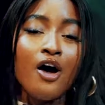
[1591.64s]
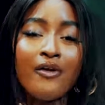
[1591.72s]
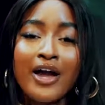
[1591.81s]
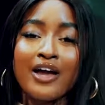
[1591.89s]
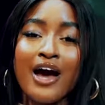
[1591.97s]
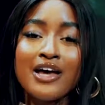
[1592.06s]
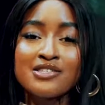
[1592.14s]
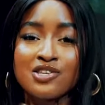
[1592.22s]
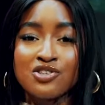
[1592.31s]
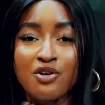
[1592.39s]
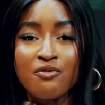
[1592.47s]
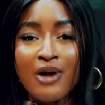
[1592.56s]
All right, guys,
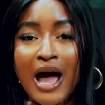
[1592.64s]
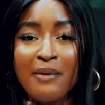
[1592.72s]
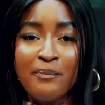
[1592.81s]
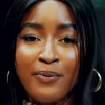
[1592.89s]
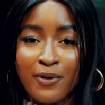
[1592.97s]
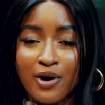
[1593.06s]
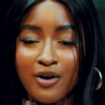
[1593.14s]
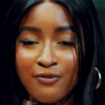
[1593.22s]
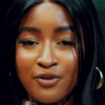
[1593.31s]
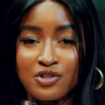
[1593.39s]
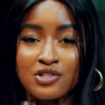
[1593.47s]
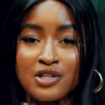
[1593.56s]
it's a wrap
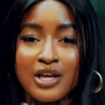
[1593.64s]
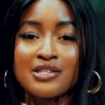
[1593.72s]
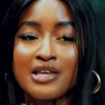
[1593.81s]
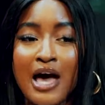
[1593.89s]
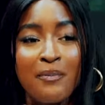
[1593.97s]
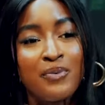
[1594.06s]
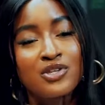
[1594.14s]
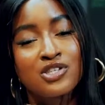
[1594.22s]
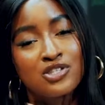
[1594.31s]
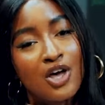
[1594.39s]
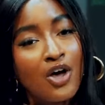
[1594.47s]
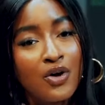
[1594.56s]
for today's
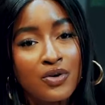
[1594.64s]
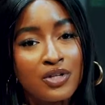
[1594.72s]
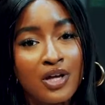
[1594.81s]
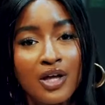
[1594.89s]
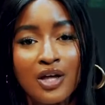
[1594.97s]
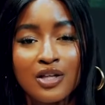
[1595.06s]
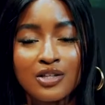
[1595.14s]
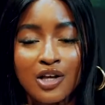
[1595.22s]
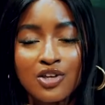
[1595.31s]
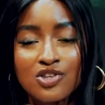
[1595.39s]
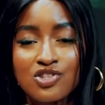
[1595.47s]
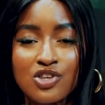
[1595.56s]
episode.
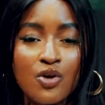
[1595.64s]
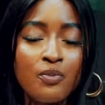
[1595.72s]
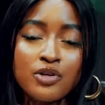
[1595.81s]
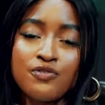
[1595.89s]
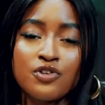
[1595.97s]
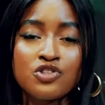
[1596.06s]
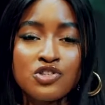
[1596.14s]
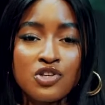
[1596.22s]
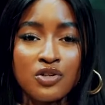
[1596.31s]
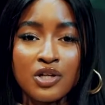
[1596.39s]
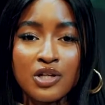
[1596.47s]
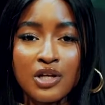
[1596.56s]
Thank you so much for
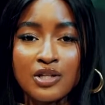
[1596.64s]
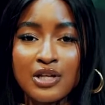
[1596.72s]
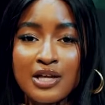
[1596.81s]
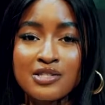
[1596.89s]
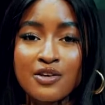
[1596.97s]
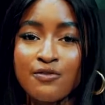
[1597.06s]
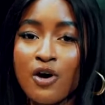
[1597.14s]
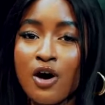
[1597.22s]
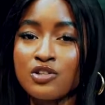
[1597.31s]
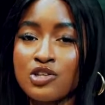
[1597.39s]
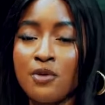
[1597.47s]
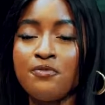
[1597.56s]
tuning in. That's it for
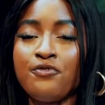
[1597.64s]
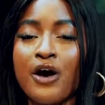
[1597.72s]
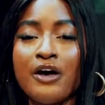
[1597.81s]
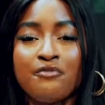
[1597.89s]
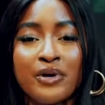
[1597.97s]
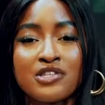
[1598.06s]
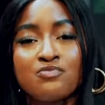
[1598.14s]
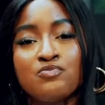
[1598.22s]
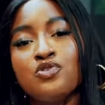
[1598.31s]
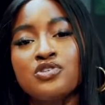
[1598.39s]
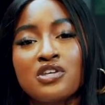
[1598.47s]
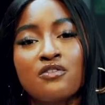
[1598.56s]
our top five best
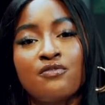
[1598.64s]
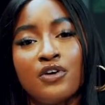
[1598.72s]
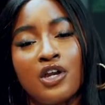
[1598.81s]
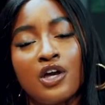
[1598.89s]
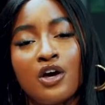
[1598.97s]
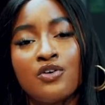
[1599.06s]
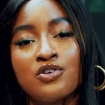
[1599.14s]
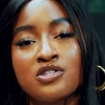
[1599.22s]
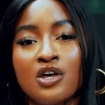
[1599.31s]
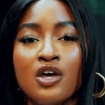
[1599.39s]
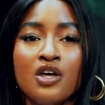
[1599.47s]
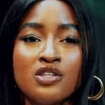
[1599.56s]
music videos.
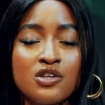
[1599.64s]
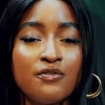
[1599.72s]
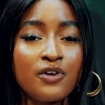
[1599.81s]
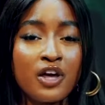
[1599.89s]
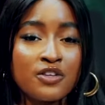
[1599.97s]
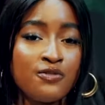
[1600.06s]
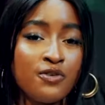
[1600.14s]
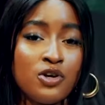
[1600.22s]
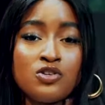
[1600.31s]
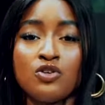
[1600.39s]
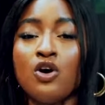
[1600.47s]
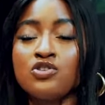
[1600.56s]
Don't forget to follow
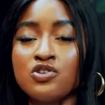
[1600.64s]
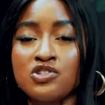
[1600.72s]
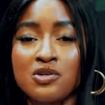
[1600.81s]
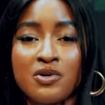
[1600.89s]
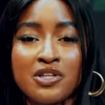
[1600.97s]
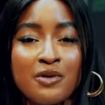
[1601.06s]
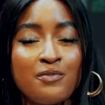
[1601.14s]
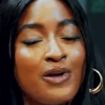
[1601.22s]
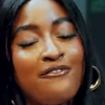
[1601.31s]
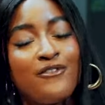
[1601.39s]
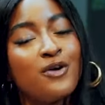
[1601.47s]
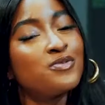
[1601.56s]
us on all social media
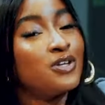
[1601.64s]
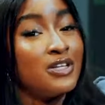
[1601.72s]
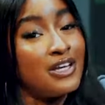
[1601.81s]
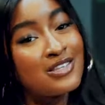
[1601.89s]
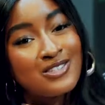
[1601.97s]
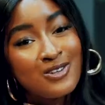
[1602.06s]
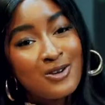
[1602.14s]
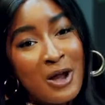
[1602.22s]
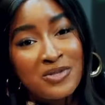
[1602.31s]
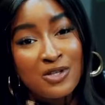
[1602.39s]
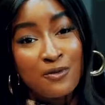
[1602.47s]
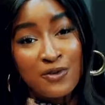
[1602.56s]
platforms. On
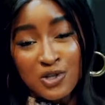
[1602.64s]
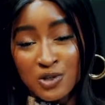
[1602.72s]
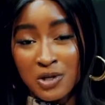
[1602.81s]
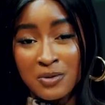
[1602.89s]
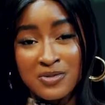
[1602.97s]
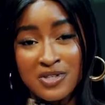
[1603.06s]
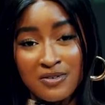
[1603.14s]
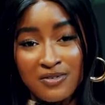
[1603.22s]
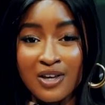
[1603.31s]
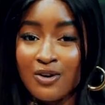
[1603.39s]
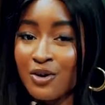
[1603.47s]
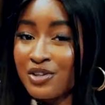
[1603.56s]
Instagram, it's official Hip
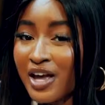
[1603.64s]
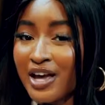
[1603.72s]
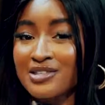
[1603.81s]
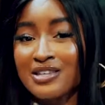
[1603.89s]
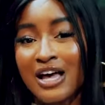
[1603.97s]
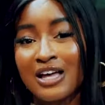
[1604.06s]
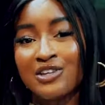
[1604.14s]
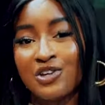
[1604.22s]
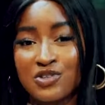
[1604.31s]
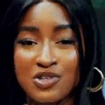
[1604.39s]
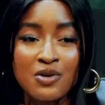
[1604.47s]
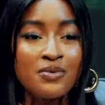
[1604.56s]
TV. On X and
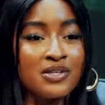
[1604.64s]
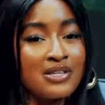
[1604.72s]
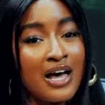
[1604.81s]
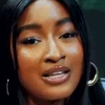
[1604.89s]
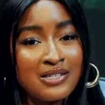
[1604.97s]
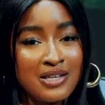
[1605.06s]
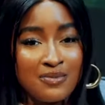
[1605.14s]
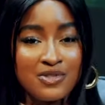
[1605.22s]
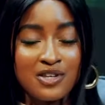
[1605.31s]
YouTube, it's at Hip